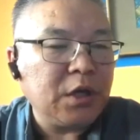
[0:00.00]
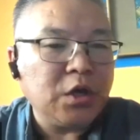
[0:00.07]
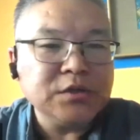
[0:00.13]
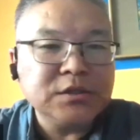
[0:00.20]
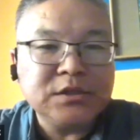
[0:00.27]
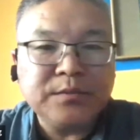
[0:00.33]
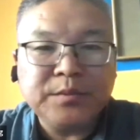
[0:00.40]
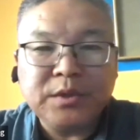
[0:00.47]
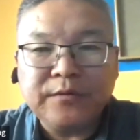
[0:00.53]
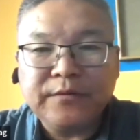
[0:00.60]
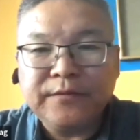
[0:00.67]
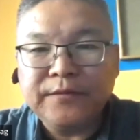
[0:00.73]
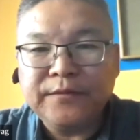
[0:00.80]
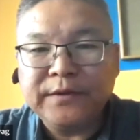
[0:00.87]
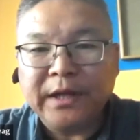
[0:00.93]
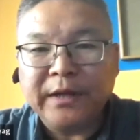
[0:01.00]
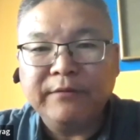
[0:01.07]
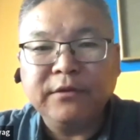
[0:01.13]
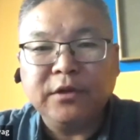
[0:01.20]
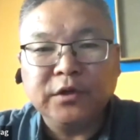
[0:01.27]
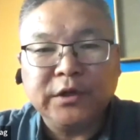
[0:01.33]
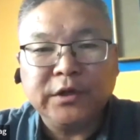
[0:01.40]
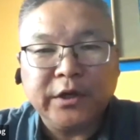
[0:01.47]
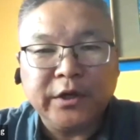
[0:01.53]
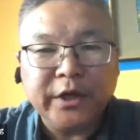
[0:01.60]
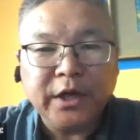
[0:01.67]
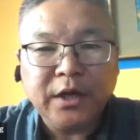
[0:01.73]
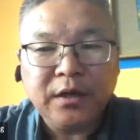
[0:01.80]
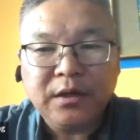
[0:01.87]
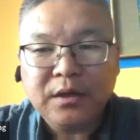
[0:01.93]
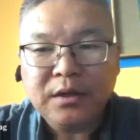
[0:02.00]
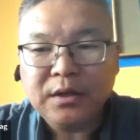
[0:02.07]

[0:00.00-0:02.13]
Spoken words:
concept of lifelong learning,